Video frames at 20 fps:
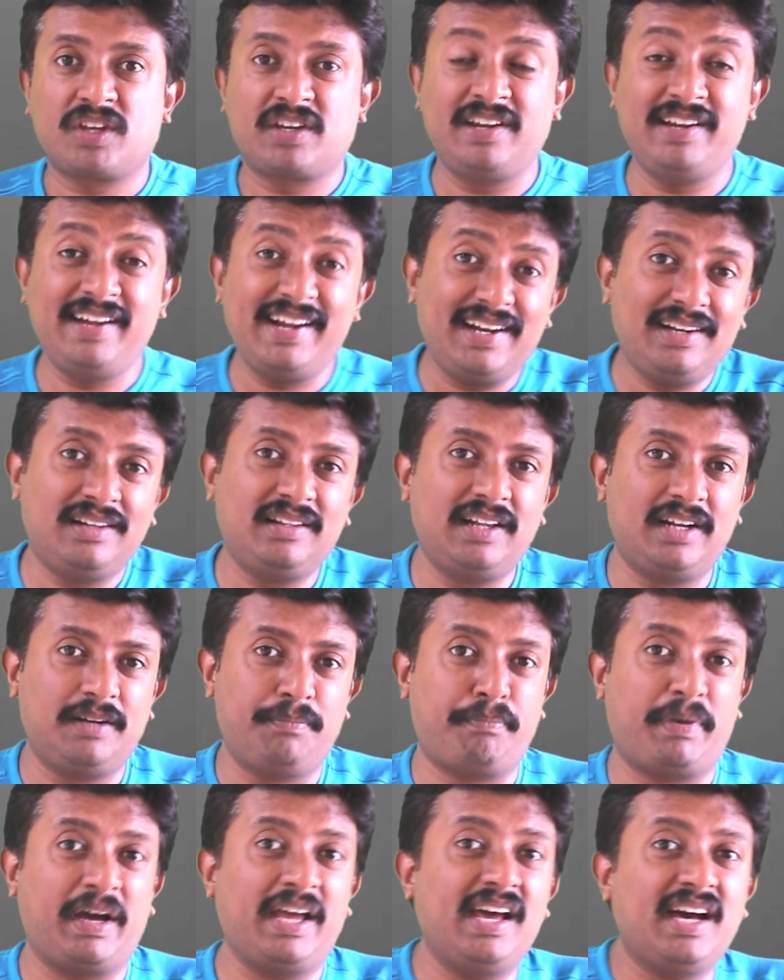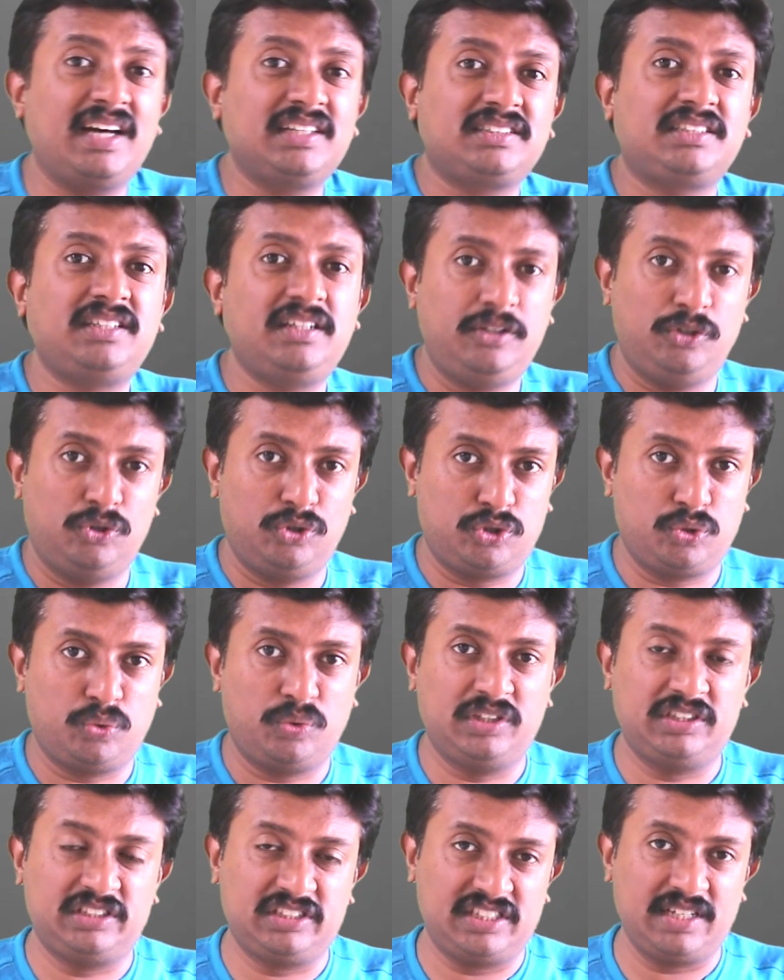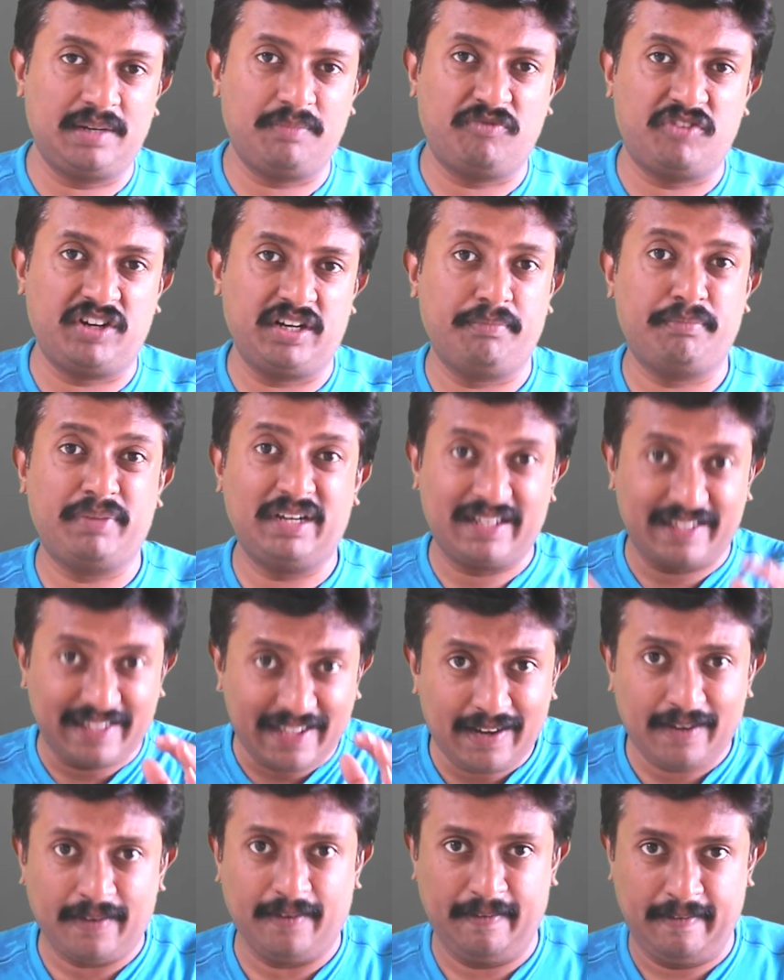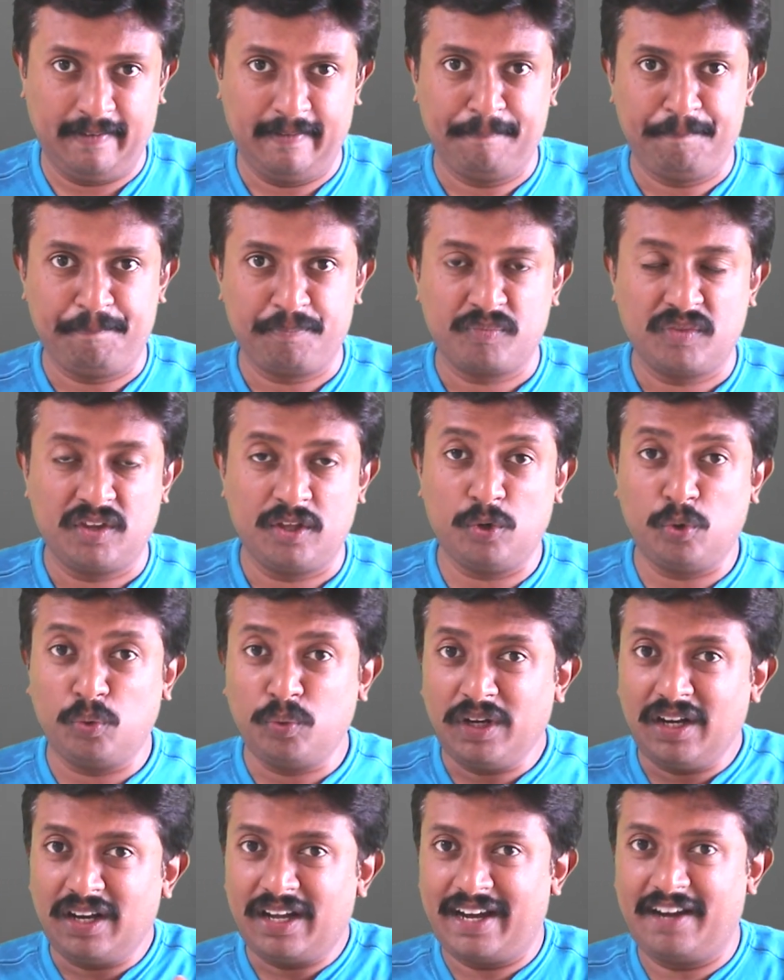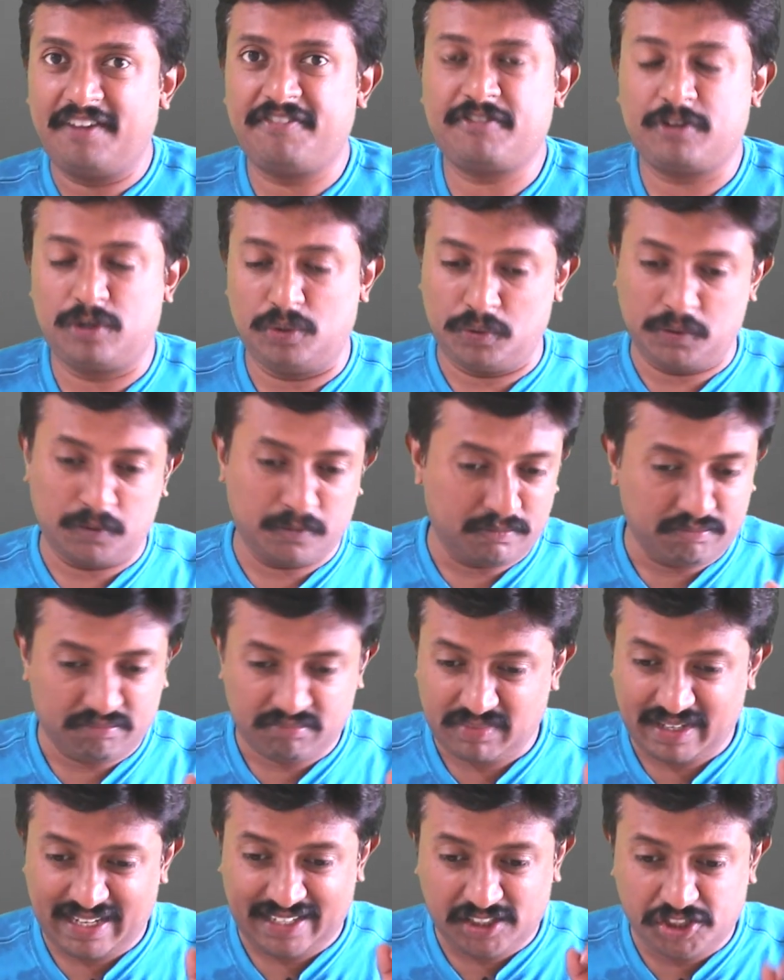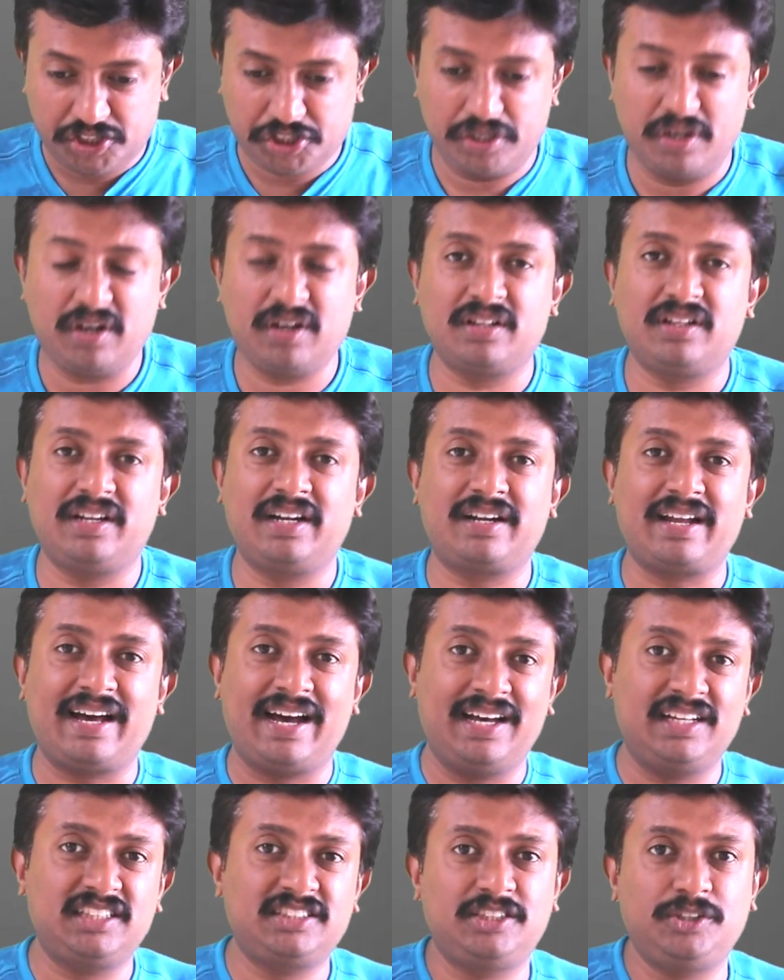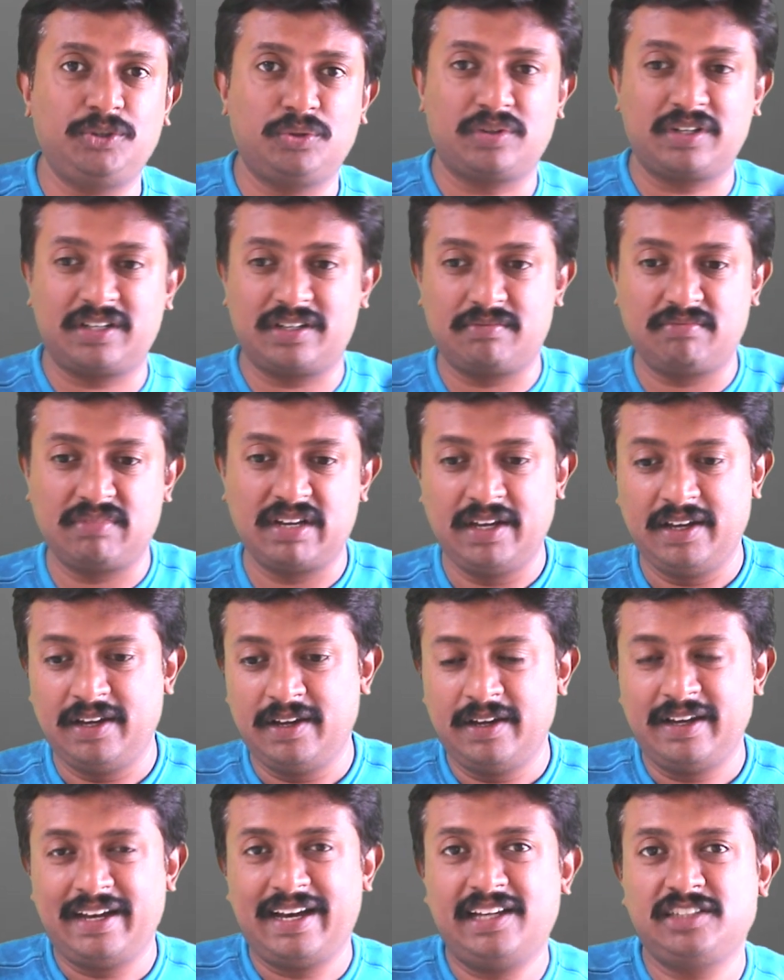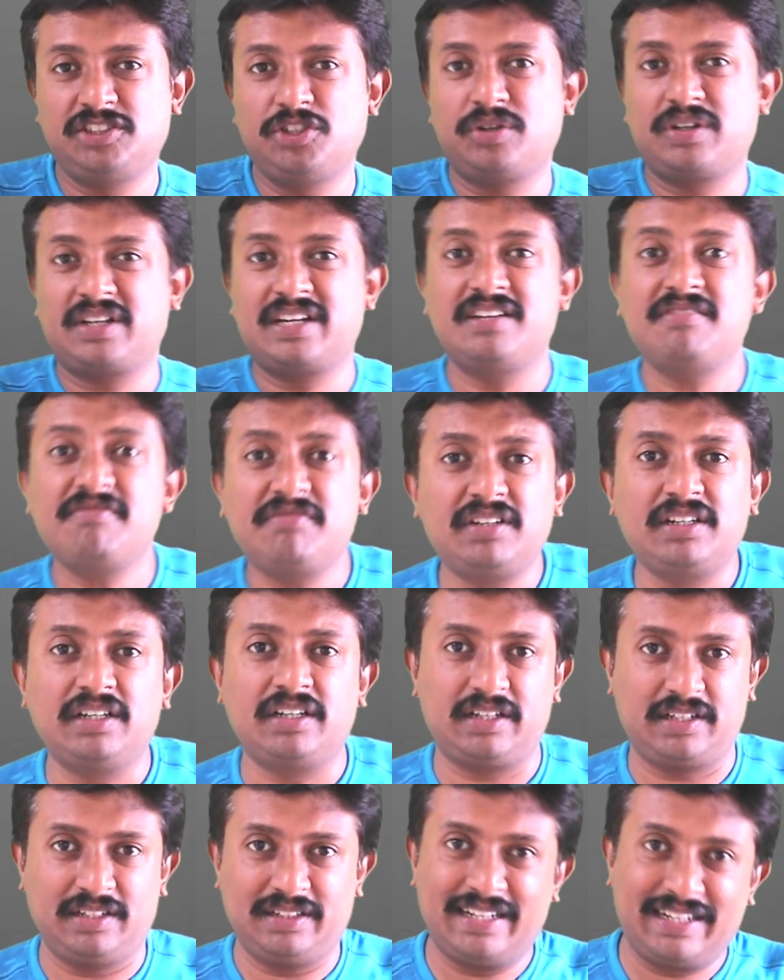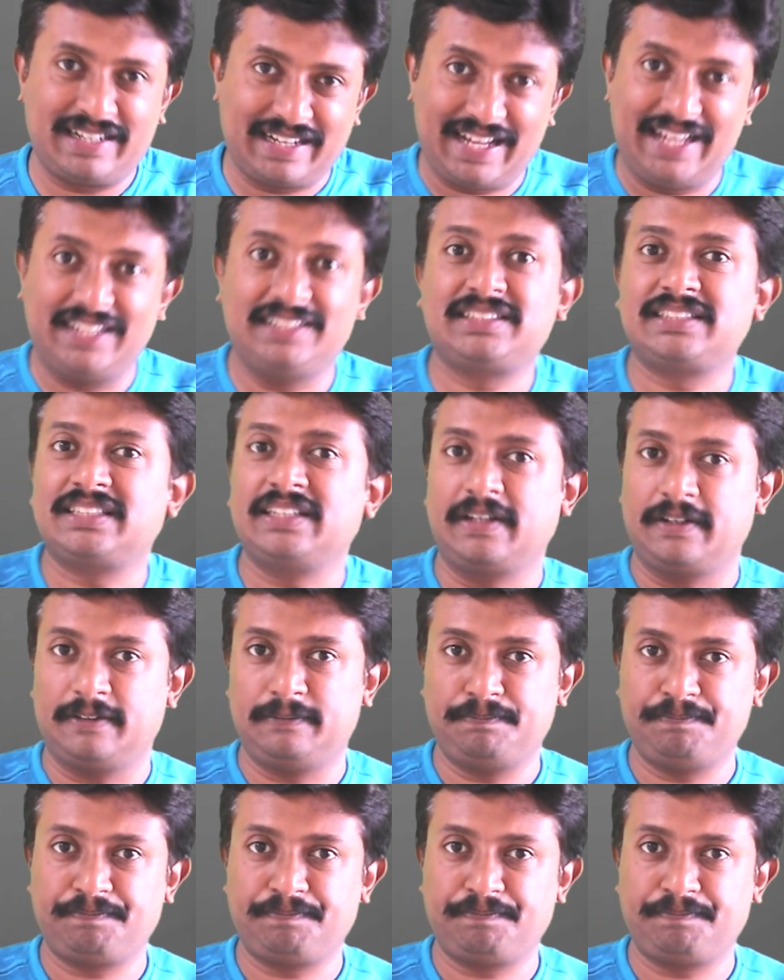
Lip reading: create that bias in you towards someone, but then you will have to ensure that as you convert that answer,